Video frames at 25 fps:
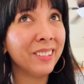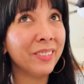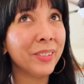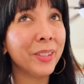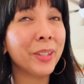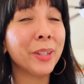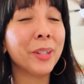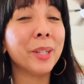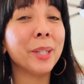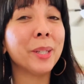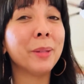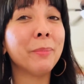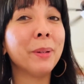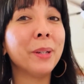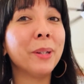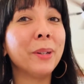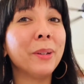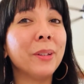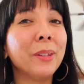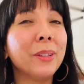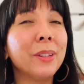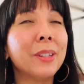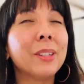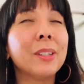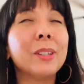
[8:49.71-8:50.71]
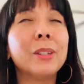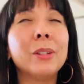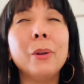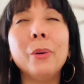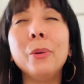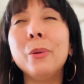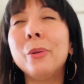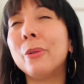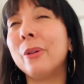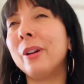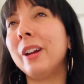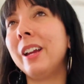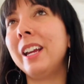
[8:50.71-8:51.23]
which has been
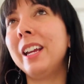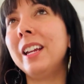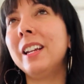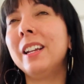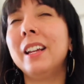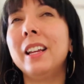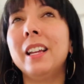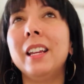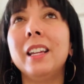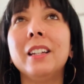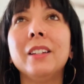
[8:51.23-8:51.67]
so great.